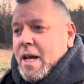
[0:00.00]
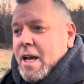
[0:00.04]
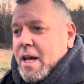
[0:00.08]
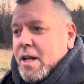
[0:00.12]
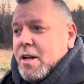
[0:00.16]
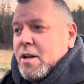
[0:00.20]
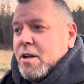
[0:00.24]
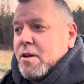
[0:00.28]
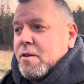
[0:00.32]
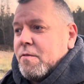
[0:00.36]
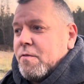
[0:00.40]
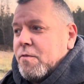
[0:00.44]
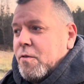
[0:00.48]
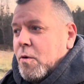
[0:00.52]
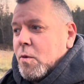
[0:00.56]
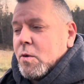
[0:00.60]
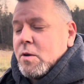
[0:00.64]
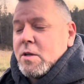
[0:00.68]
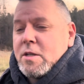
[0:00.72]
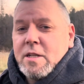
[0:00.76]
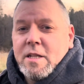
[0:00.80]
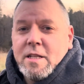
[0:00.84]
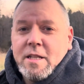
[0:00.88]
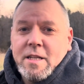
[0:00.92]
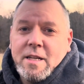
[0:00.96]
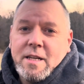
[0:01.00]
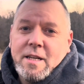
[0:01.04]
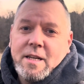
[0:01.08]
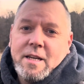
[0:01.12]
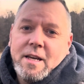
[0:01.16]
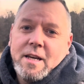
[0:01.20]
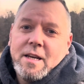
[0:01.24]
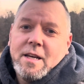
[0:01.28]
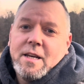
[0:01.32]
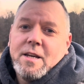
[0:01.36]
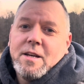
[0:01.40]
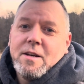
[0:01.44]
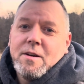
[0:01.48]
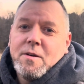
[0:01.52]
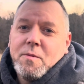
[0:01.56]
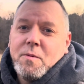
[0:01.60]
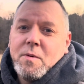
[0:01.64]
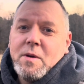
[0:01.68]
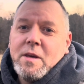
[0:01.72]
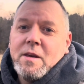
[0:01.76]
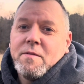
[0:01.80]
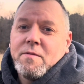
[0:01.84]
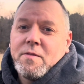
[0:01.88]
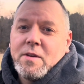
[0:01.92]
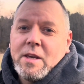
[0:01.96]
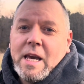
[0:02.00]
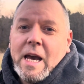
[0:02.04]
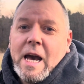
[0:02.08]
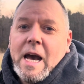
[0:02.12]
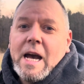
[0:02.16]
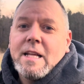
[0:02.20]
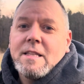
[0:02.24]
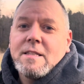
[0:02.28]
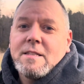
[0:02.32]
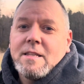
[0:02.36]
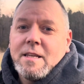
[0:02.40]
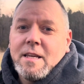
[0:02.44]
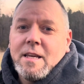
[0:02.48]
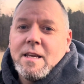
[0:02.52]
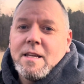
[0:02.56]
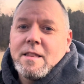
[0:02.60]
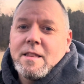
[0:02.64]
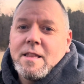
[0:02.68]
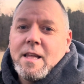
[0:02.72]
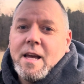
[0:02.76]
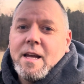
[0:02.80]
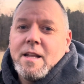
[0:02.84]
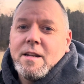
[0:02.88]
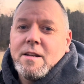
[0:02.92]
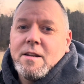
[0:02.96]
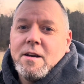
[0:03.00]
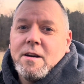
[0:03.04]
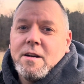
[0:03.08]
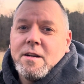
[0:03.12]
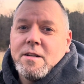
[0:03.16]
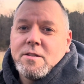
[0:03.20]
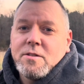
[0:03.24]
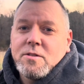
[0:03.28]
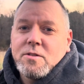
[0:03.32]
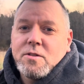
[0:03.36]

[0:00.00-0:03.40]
and unfortunately, we have got to get that done.